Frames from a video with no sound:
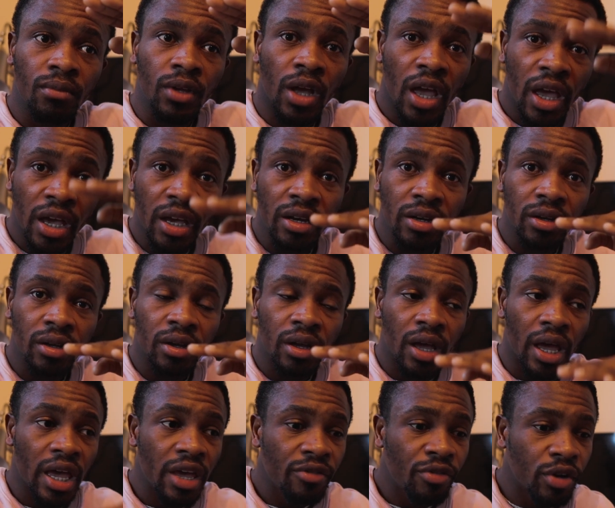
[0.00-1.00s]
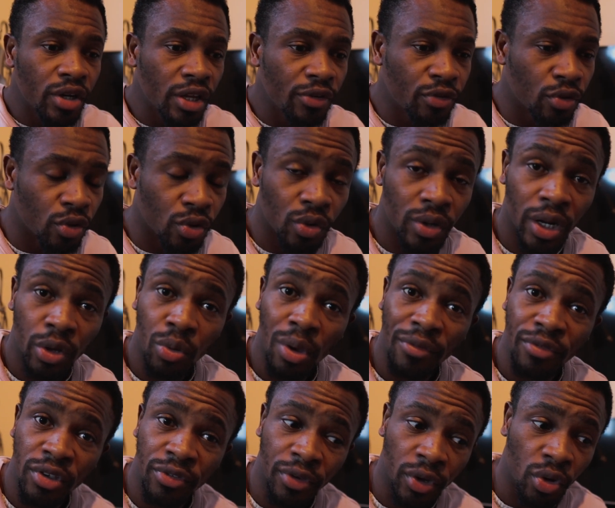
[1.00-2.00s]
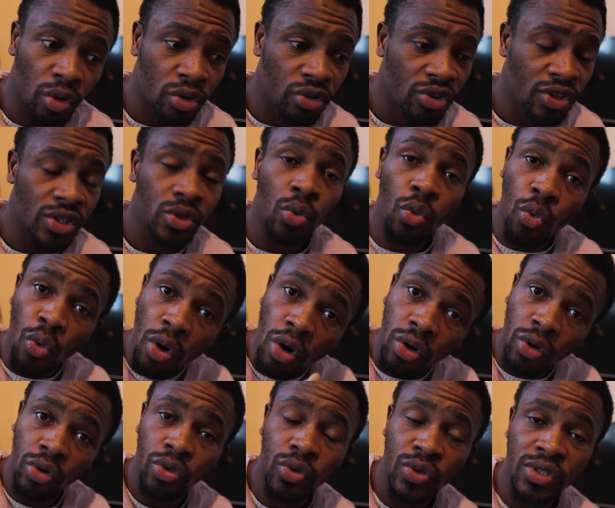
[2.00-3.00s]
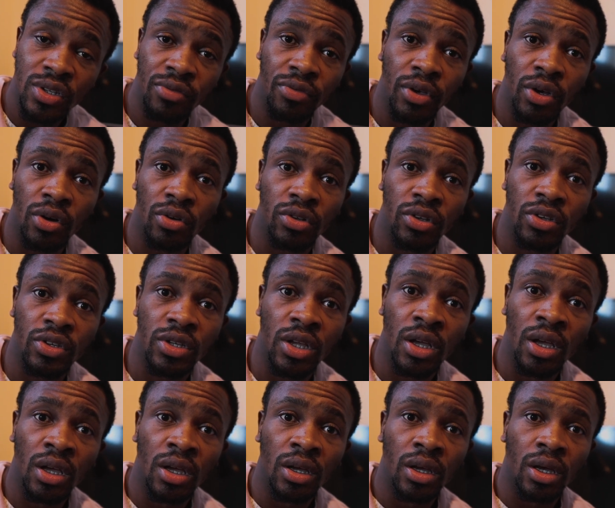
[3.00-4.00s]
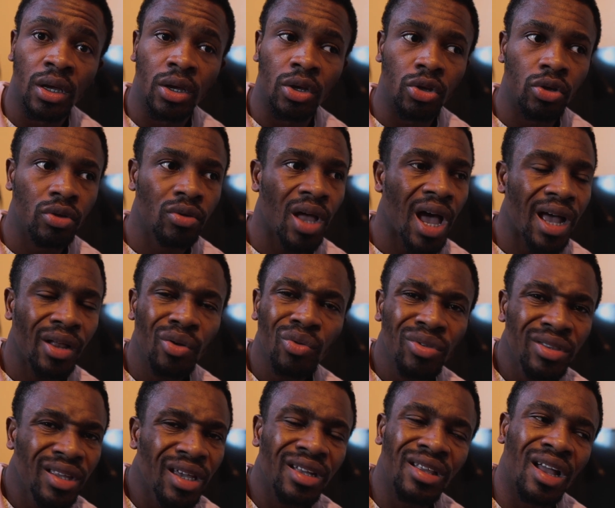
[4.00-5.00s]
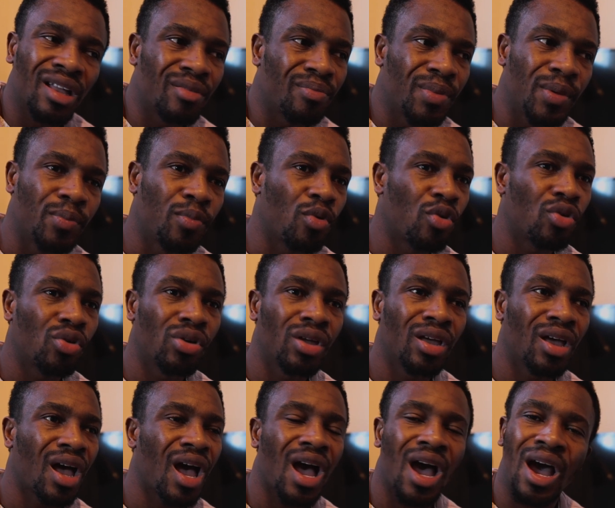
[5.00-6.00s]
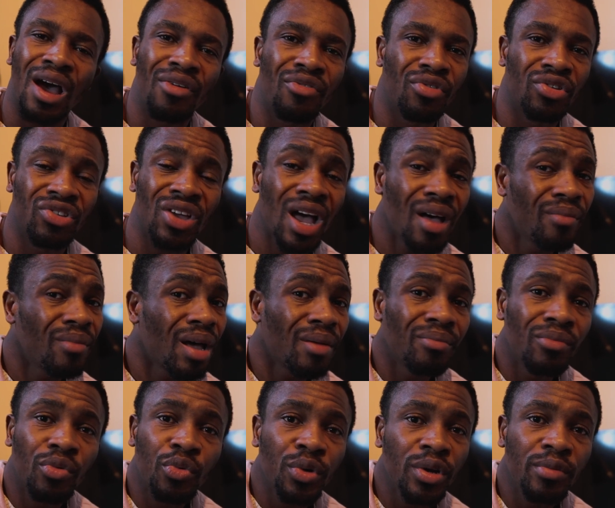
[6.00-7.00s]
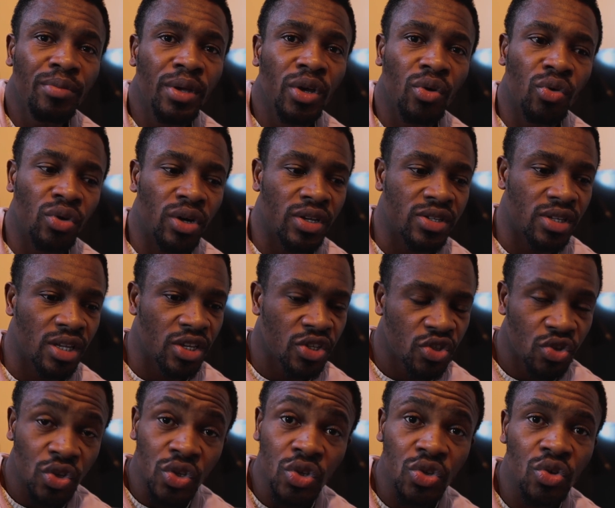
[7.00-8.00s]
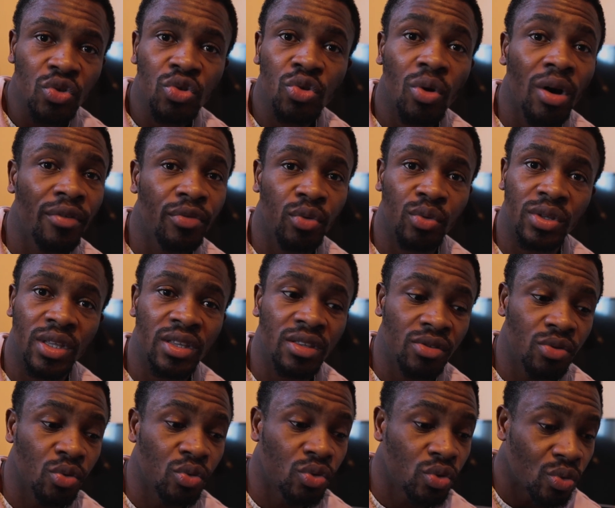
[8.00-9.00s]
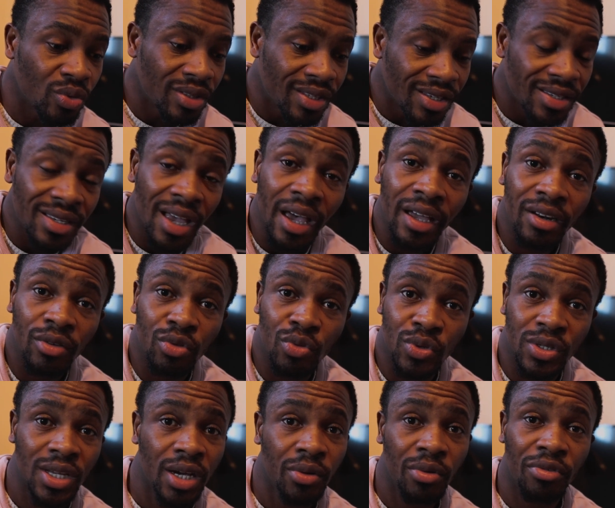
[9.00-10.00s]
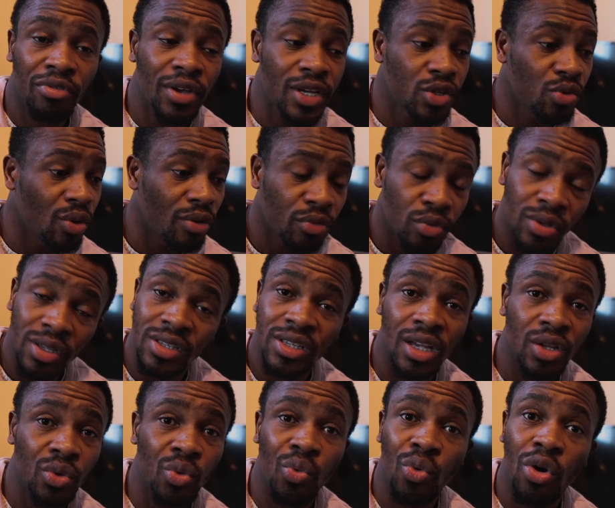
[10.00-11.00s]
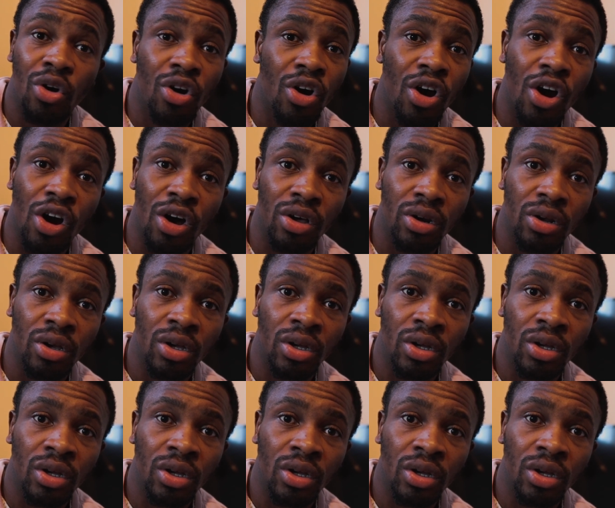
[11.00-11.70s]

And even if you know that you have difficulties, work on those difficulties. I don't think that people are average. I'm really being honest. It's just you have to decide to sacrifice. You have to decide to work hard.